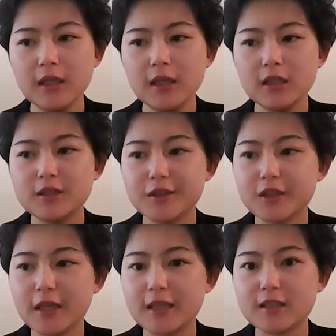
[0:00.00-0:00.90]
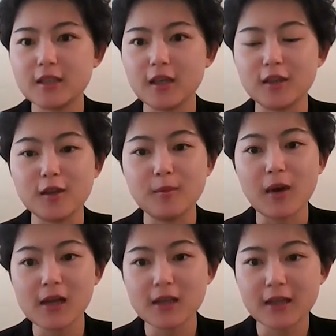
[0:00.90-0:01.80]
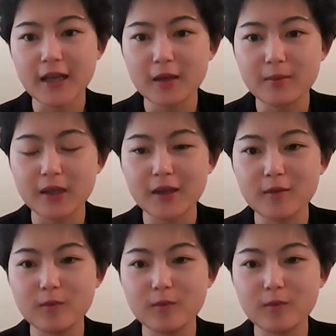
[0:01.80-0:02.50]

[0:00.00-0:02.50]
such as the Bach Academy,